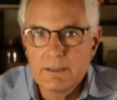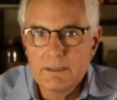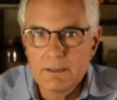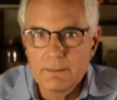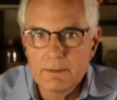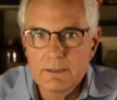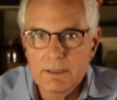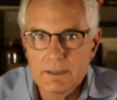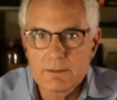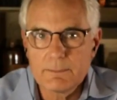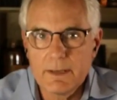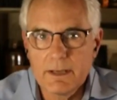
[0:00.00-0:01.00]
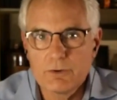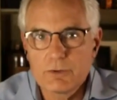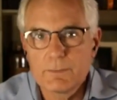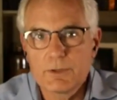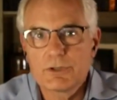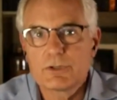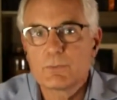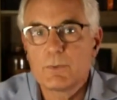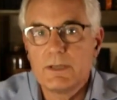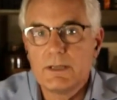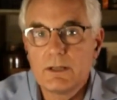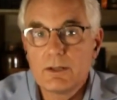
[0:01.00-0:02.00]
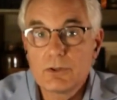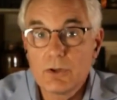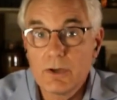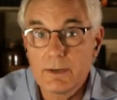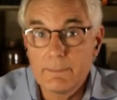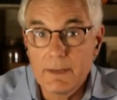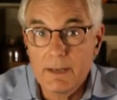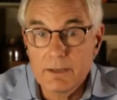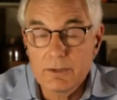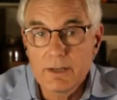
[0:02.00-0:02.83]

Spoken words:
doesn't matter as much as we thought it mattered.